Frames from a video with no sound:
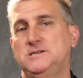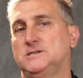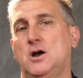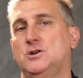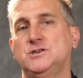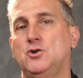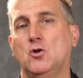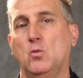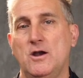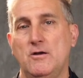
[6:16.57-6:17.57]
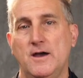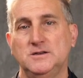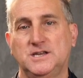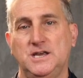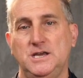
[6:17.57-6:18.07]
business owners are not aware of
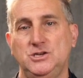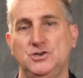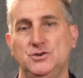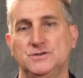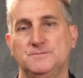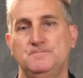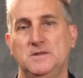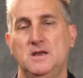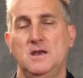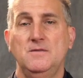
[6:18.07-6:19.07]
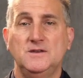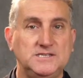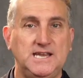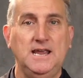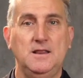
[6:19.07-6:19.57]
those key issues. The
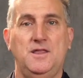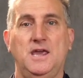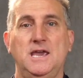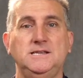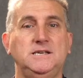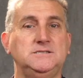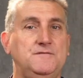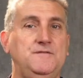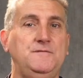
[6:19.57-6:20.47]
second thing is it's a